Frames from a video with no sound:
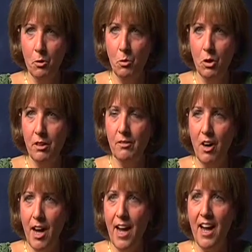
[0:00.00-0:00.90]
the wool over
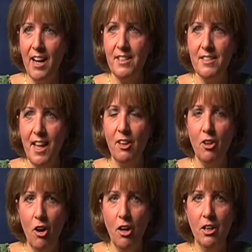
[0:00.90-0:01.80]
our eyes that
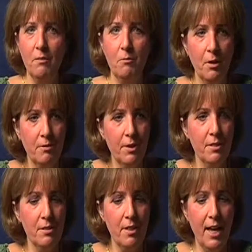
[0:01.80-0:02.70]
long of
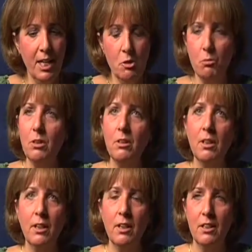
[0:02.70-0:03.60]
his
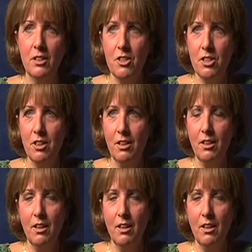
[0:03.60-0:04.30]
actual condition?